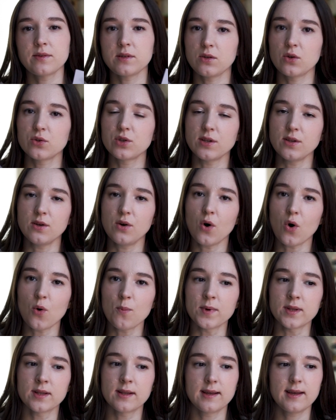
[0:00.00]
a lot in
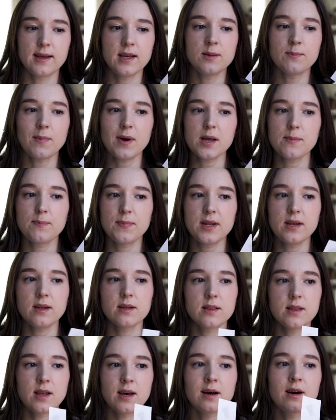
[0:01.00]
common. In my
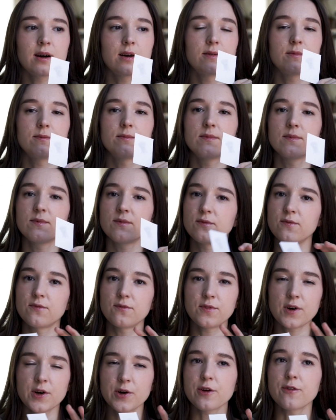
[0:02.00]
opinion, they are
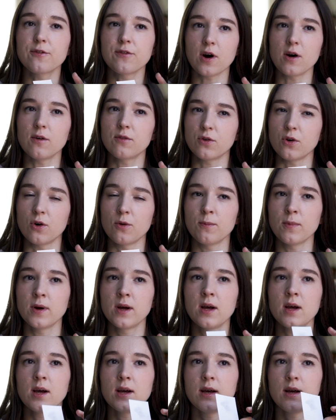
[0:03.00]
very far
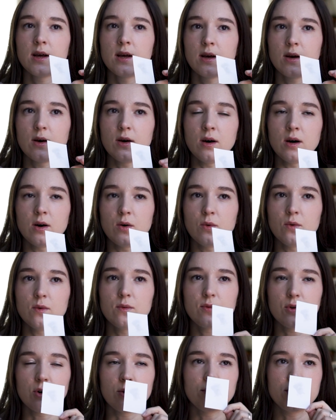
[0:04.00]

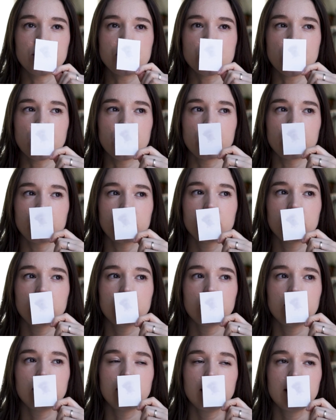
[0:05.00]
from each other.
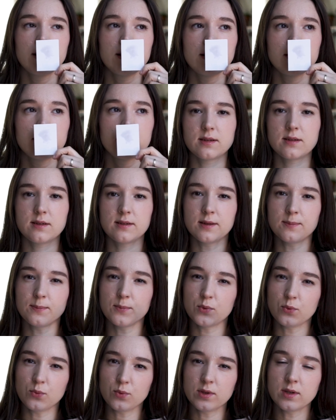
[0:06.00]
The
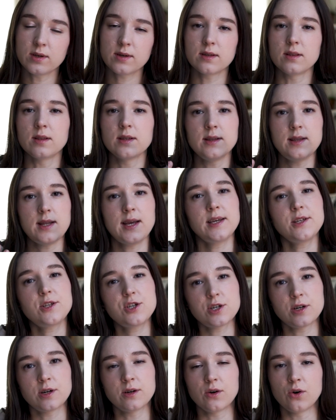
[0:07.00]
mood, the
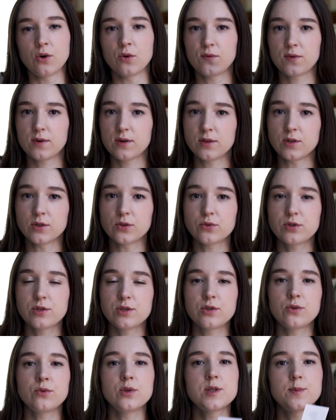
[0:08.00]
nature of those
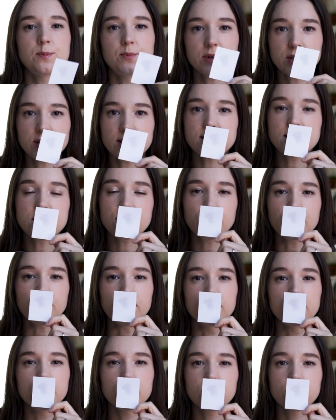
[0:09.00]
two is pretty different.